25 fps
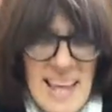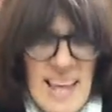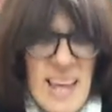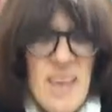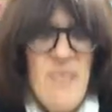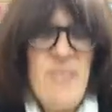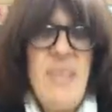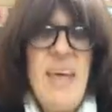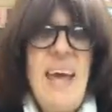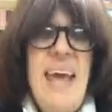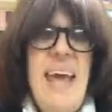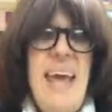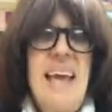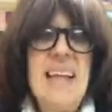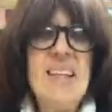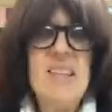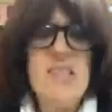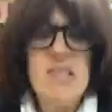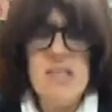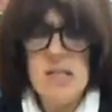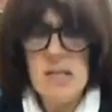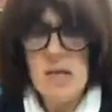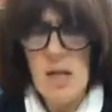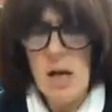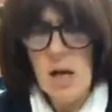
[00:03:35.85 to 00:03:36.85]
if they get
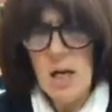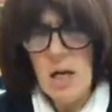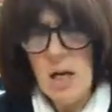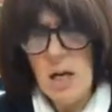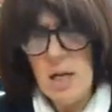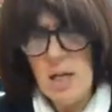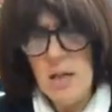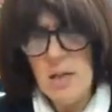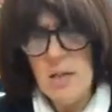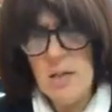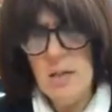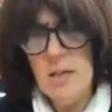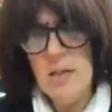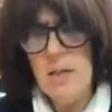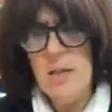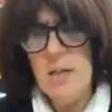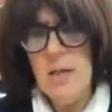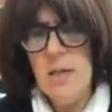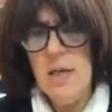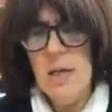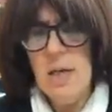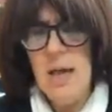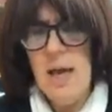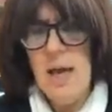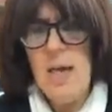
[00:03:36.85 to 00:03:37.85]
stuck
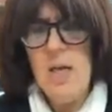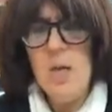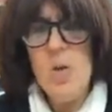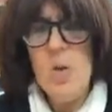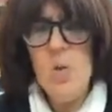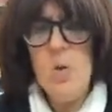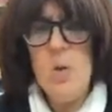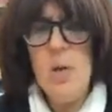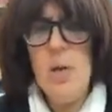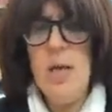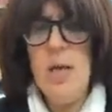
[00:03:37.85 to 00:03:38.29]
and you